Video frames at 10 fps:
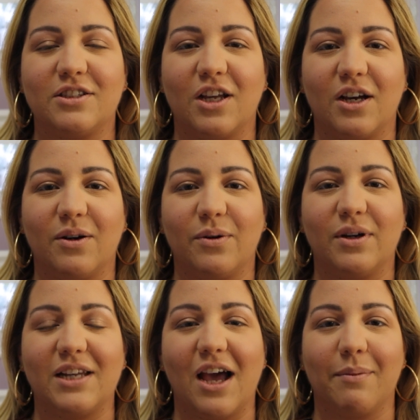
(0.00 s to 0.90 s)
So
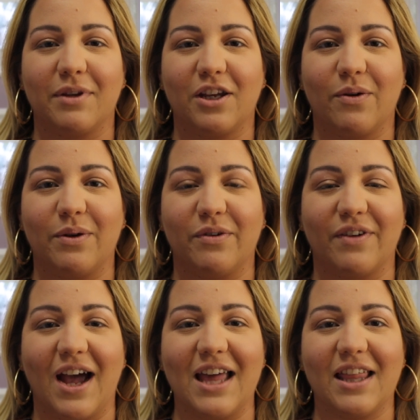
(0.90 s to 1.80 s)
now I'm going to go in with
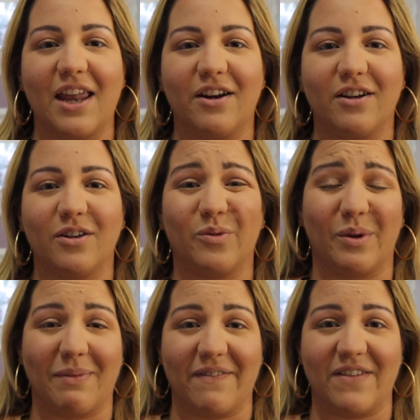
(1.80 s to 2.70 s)
a highlighter. It's
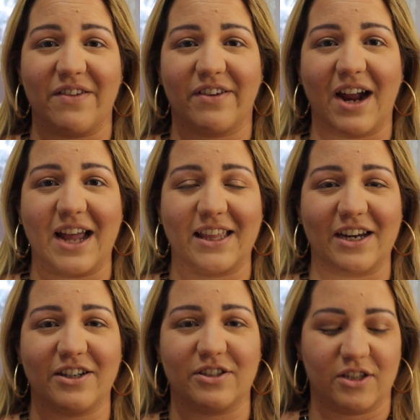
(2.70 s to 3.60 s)
one of my favorite
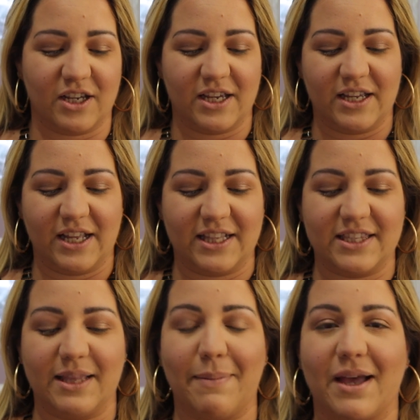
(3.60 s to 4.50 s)
highlighters.
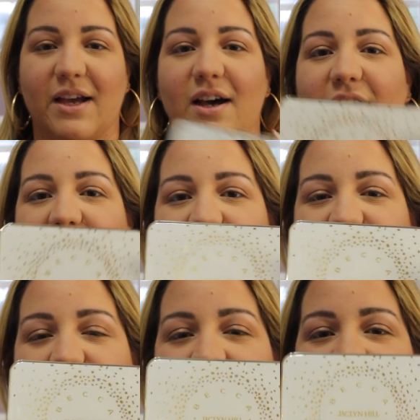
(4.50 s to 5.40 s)
It's the Becca and
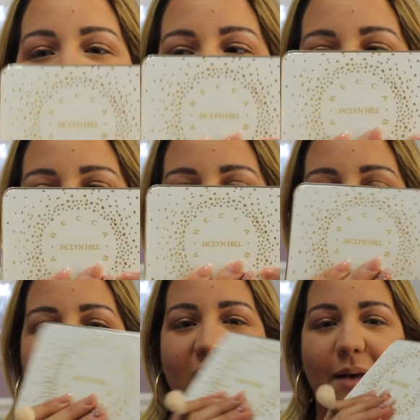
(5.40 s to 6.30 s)
Jaclyn Hill
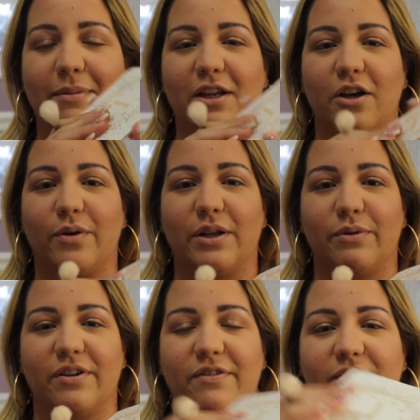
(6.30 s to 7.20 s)
highlighter. I'm going to go in
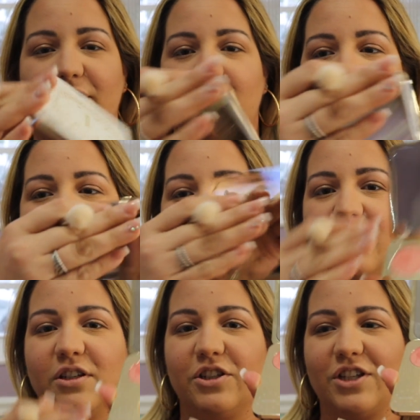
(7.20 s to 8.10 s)
with
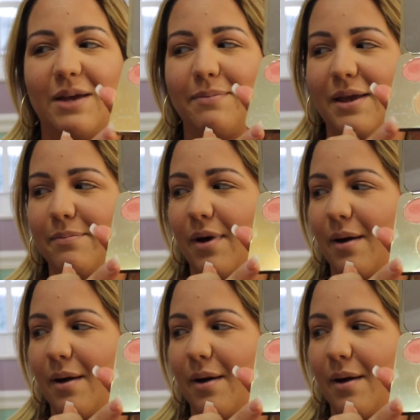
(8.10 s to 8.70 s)
Champagne.